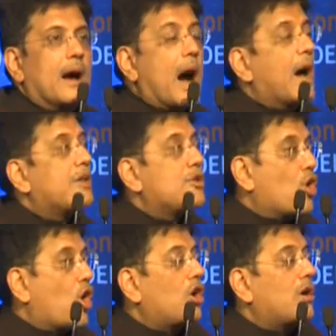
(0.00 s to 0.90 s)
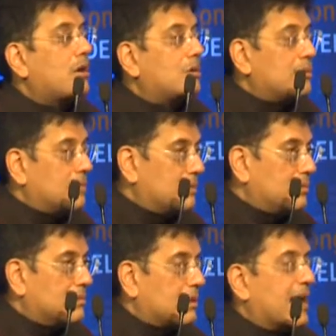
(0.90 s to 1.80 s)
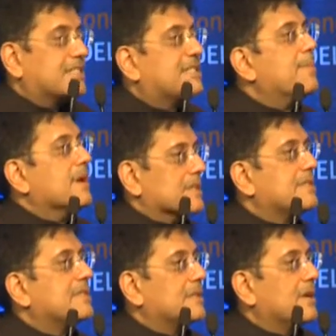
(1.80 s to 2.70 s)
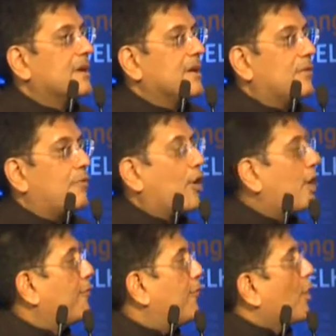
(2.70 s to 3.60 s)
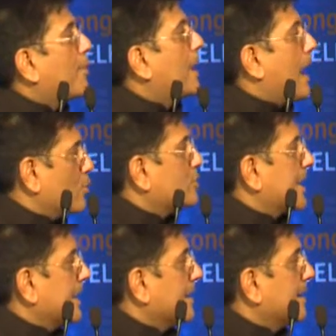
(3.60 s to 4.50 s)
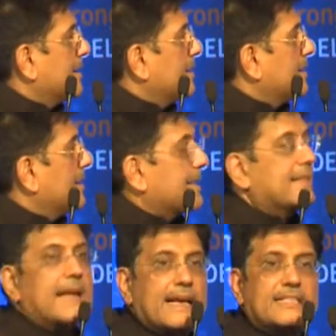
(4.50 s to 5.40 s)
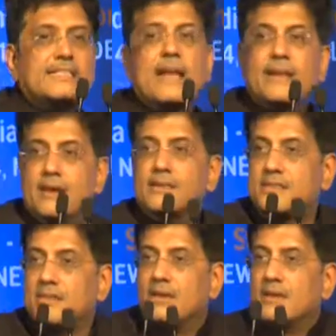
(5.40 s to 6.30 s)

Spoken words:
are your customers for affordable housing in the next 10 years.